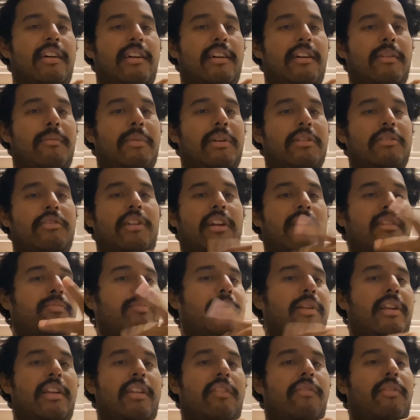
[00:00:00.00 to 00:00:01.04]
Um, I'll try to
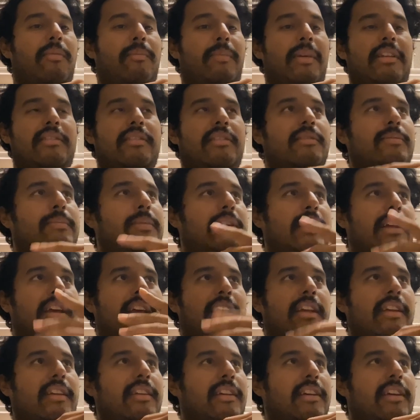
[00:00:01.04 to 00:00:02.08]
spread a different message, but
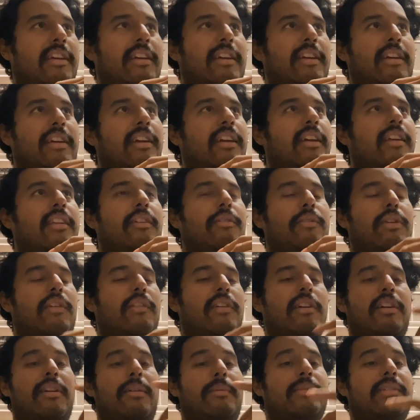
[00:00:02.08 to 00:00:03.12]
hey, you know
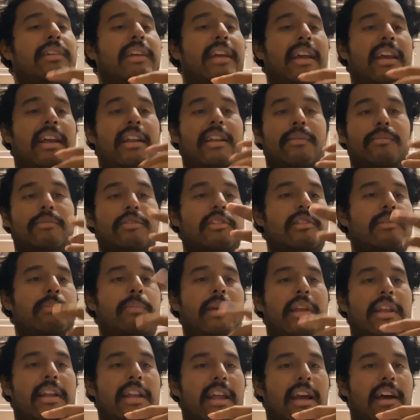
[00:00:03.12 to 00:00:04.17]
whatever comes ahead, I'm just
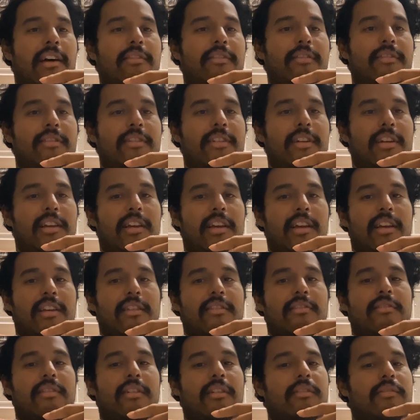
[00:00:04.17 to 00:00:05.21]
spitting out.
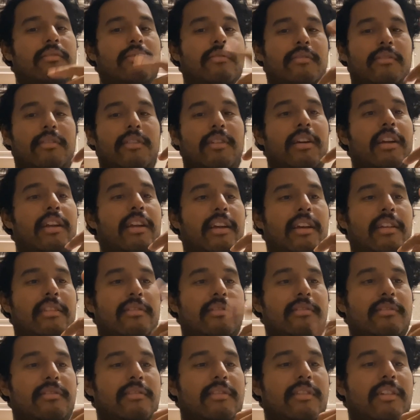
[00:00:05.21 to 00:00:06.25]
So, all right, guys,
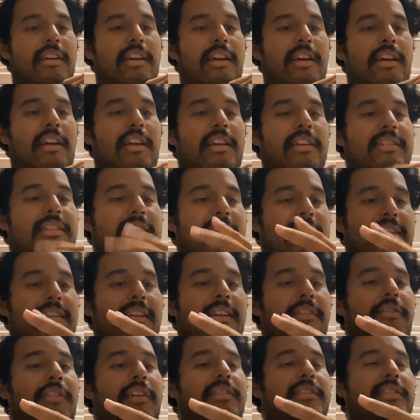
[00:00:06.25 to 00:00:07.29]
stay
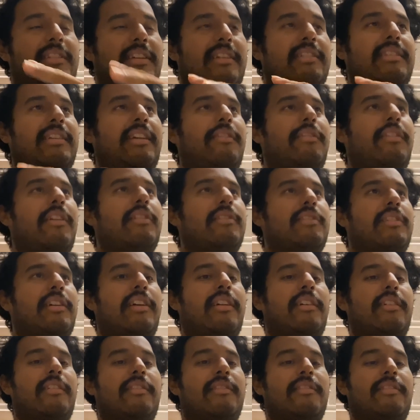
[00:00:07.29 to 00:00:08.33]
safe, stay safe out
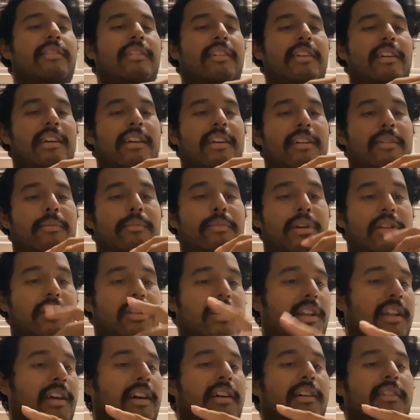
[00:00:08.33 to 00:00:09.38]
there.
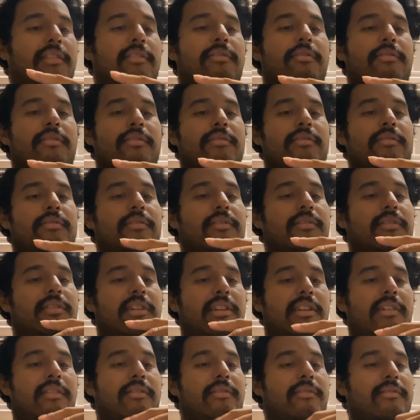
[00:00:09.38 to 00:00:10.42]
Much love, you
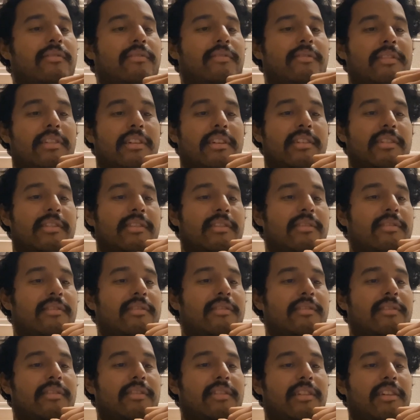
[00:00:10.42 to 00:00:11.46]
know, and
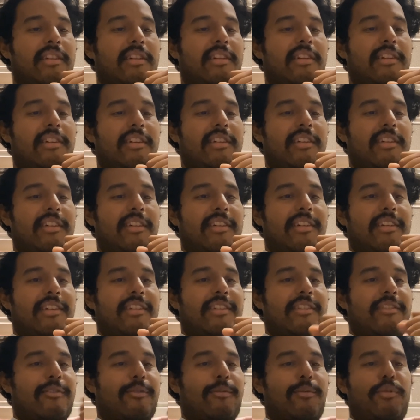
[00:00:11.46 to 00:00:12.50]

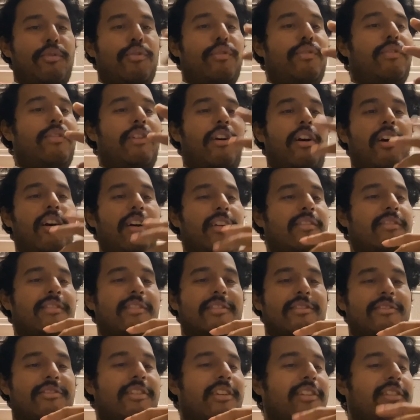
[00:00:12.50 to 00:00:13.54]
roof on,
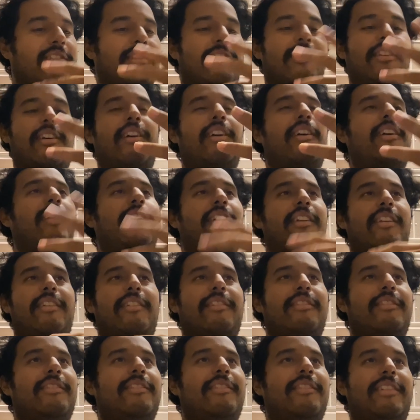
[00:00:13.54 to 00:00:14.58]
construction on, you
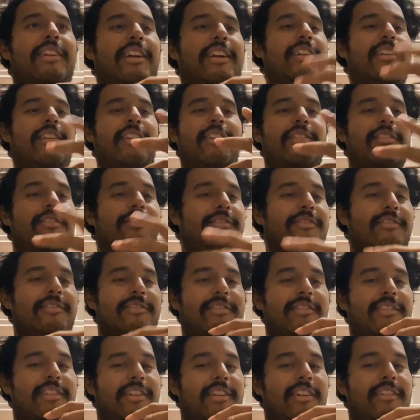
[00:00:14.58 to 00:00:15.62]
know, do what you do,
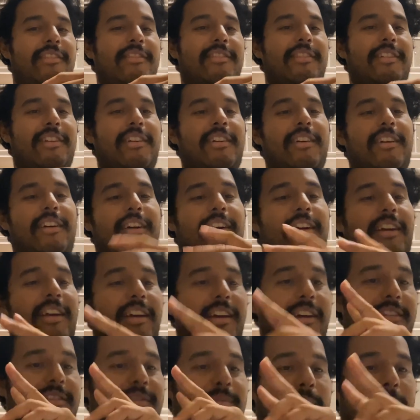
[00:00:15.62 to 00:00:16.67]
you know? Alright,
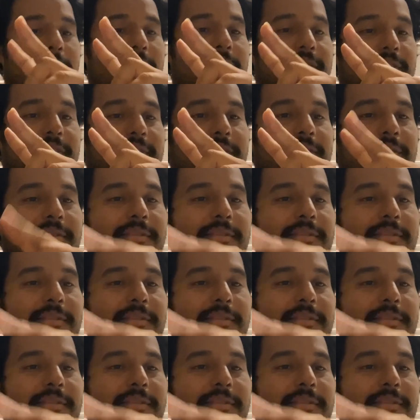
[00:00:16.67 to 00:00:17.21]
guys, peace.